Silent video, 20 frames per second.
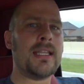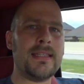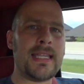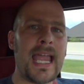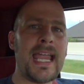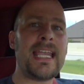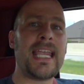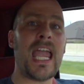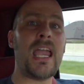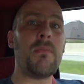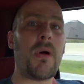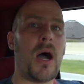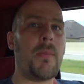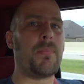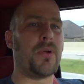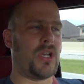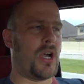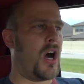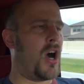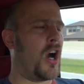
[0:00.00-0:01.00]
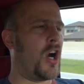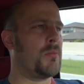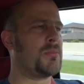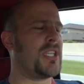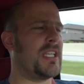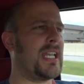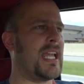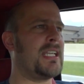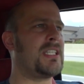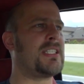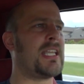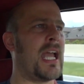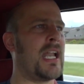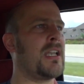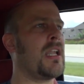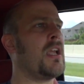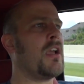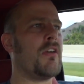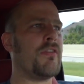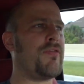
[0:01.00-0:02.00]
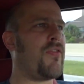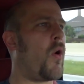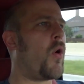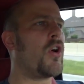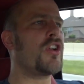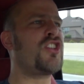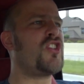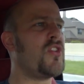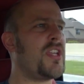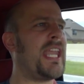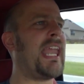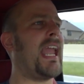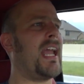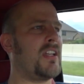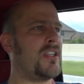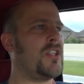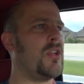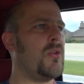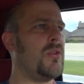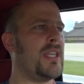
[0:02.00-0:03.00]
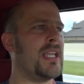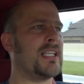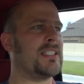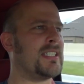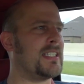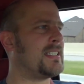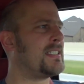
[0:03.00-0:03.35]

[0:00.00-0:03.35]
they came up in arms and they said, Ford, you can't do this.